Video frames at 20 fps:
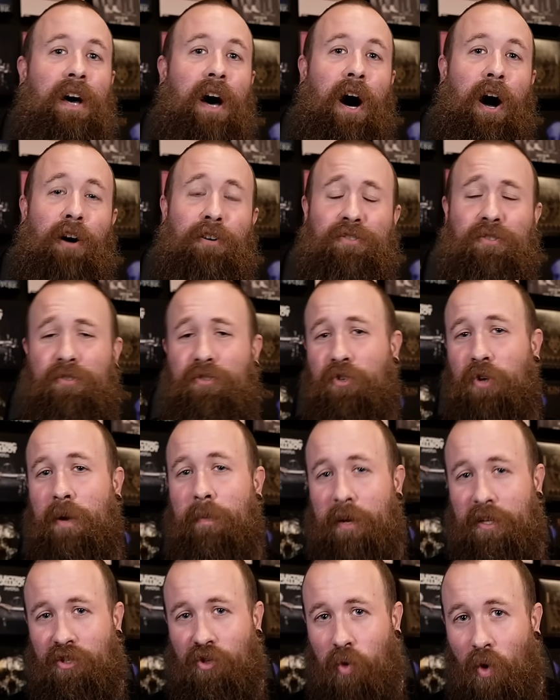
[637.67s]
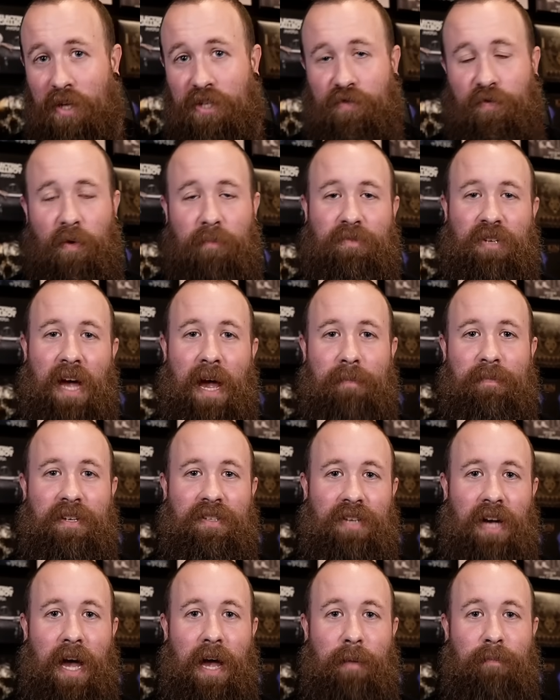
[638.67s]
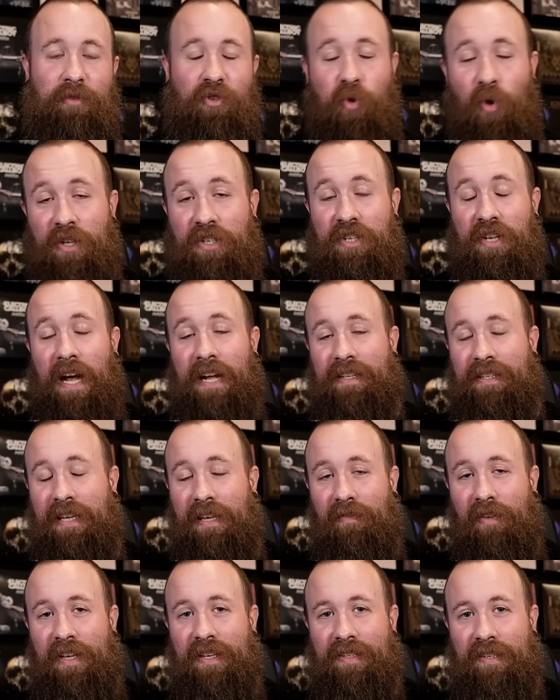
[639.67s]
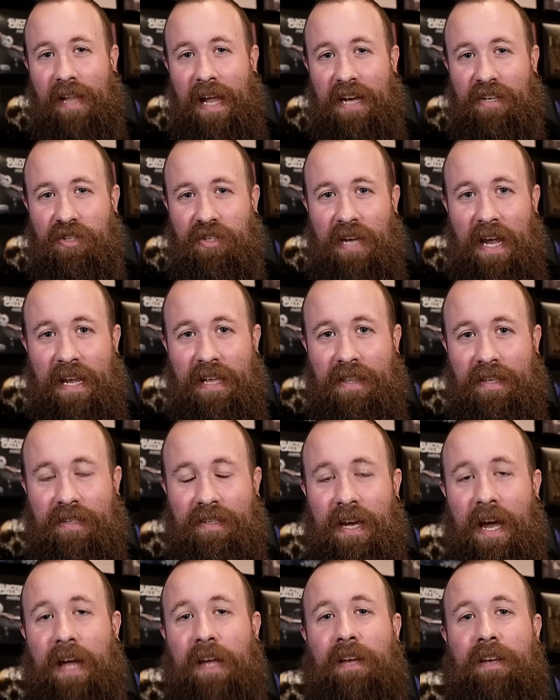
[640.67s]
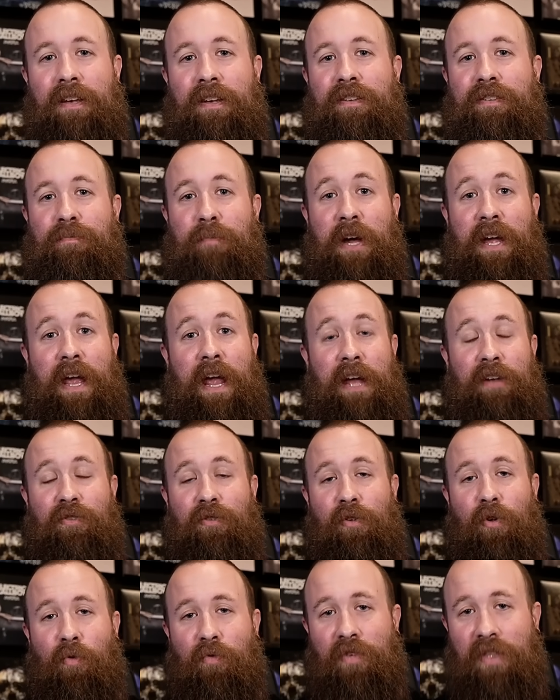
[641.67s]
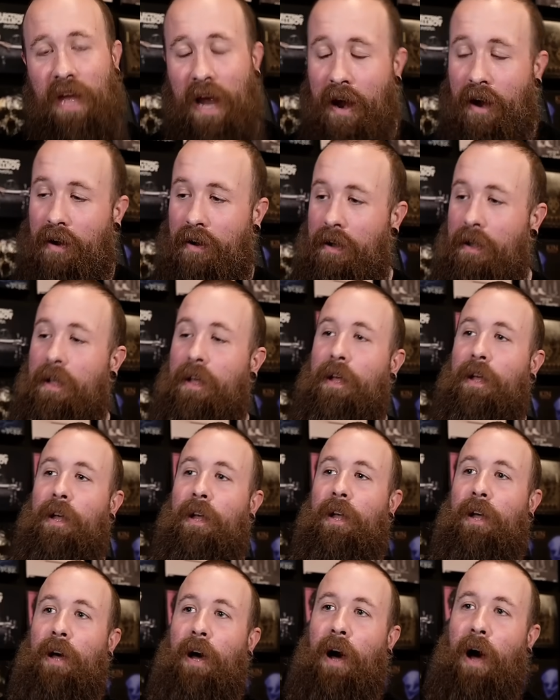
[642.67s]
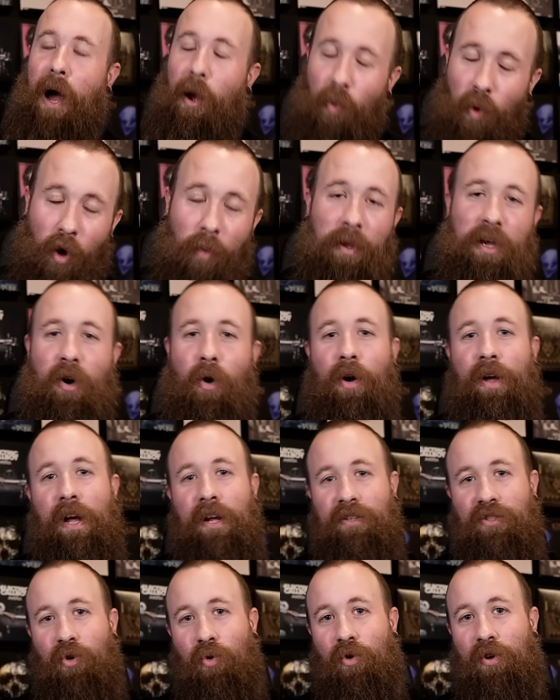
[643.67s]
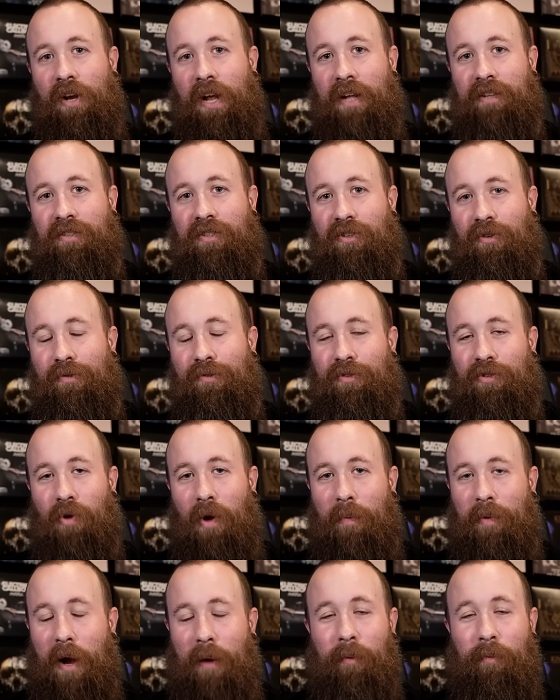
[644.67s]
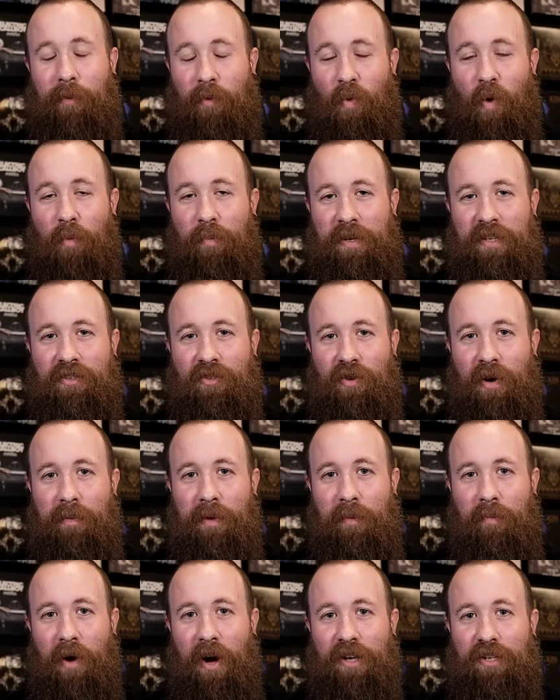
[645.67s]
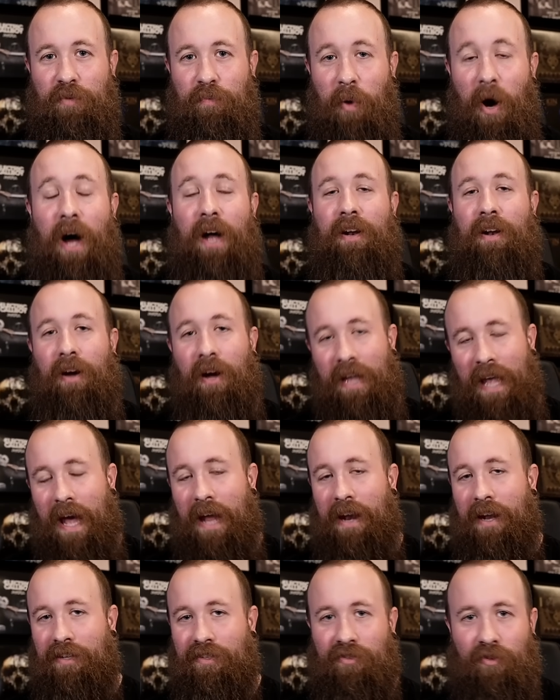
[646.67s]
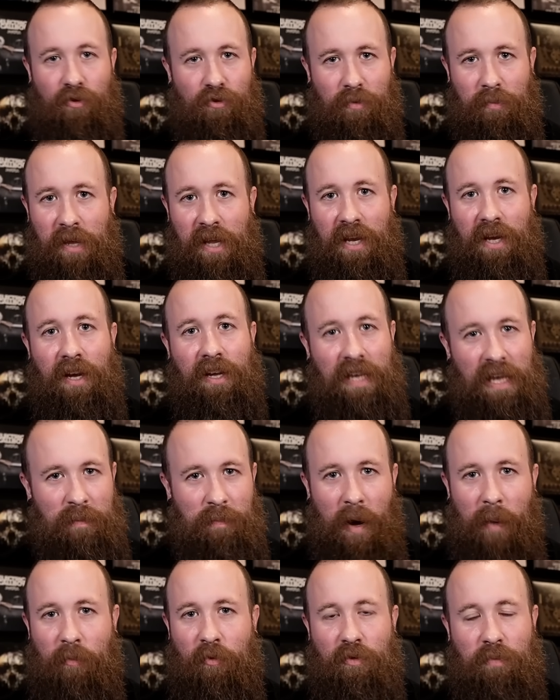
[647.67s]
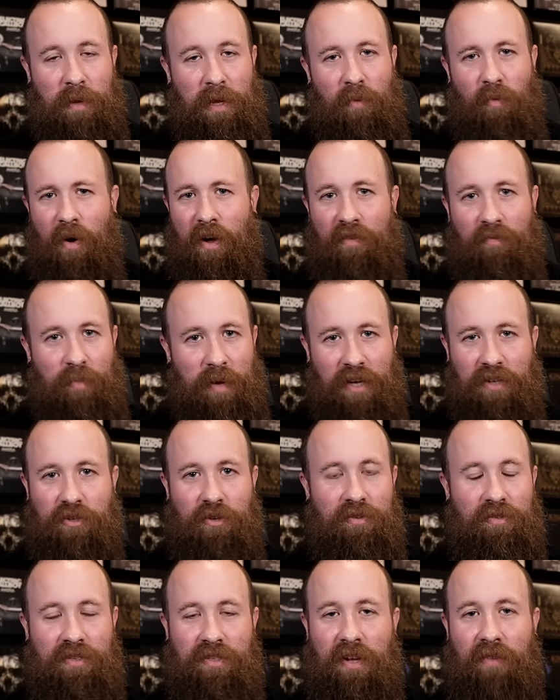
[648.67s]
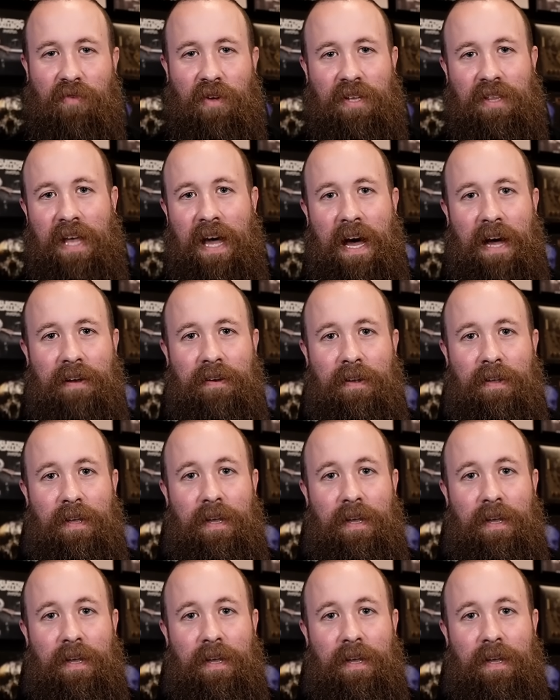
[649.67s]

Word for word: I also stream on Twitch from time to time. Twitch.tv slash Tank the Tech is my handle over there. I will be going on tour again soon, so I probably won't be streaming much. But again, on social media, keep up with me. We'll have pictures, stuff like that.